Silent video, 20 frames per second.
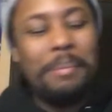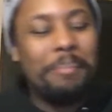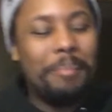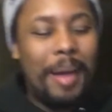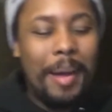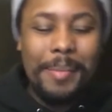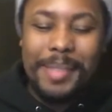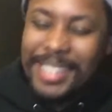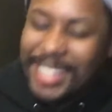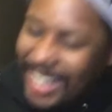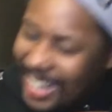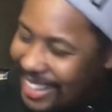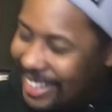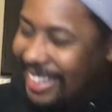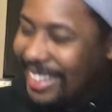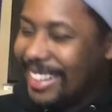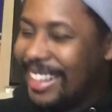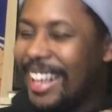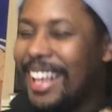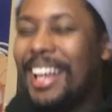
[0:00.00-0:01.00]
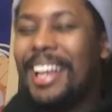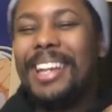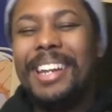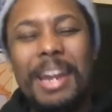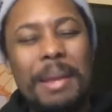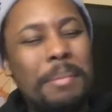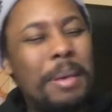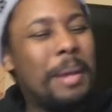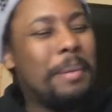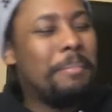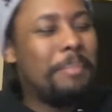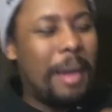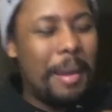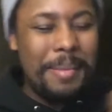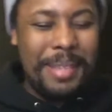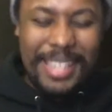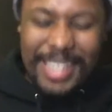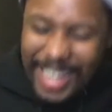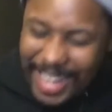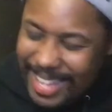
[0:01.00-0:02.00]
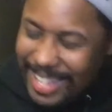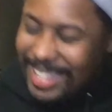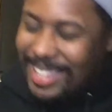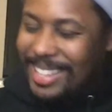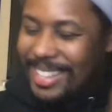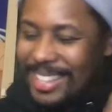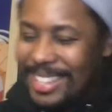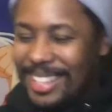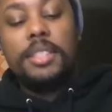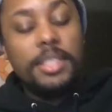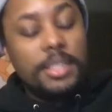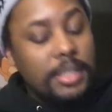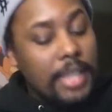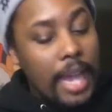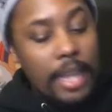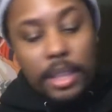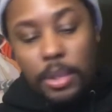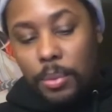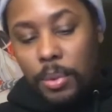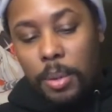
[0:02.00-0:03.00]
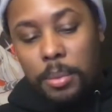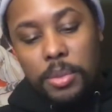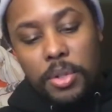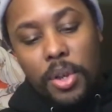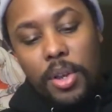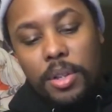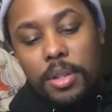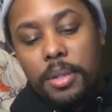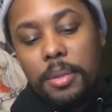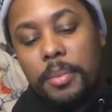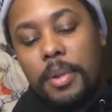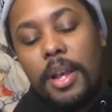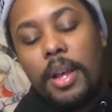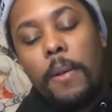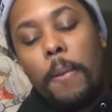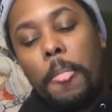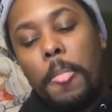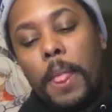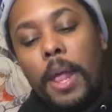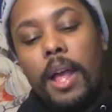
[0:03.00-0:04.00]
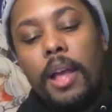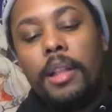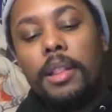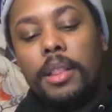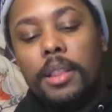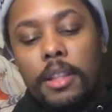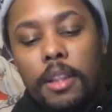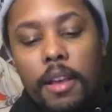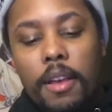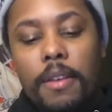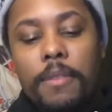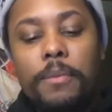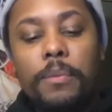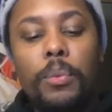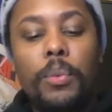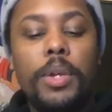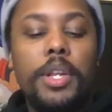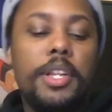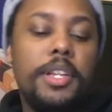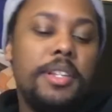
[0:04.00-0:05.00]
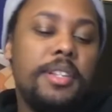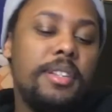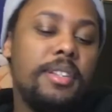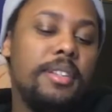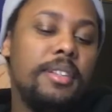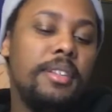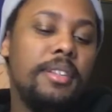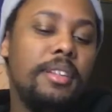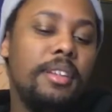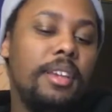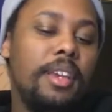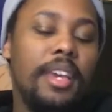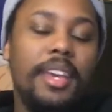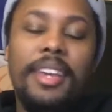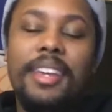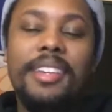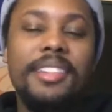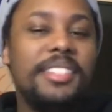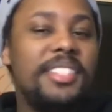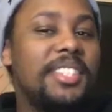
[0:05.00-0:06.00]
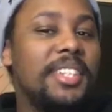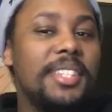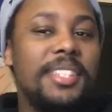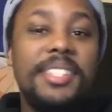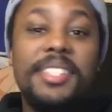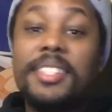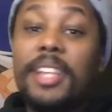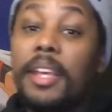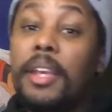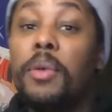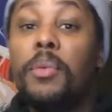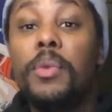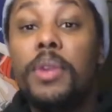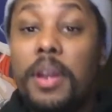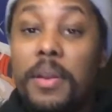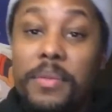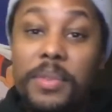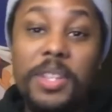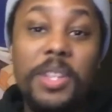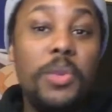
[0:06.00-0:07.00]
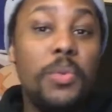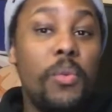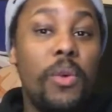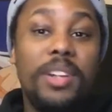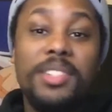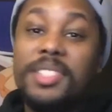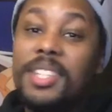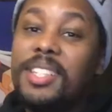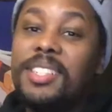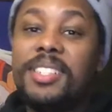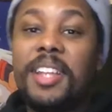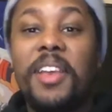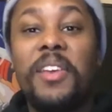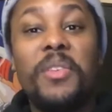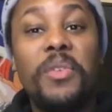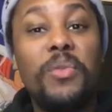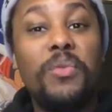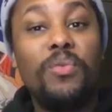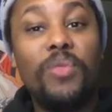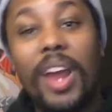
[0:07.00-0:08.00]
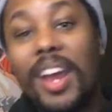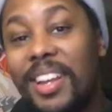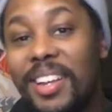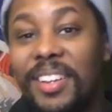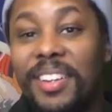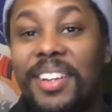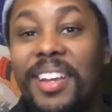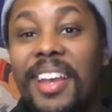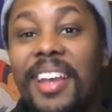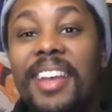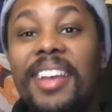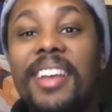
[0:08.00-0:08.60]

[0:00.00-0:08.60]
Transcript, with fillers: Bobby 8. That boy Bobby 8. It's exactly what I'm talking about. I love when he's just saying whatever he wants to say on a record.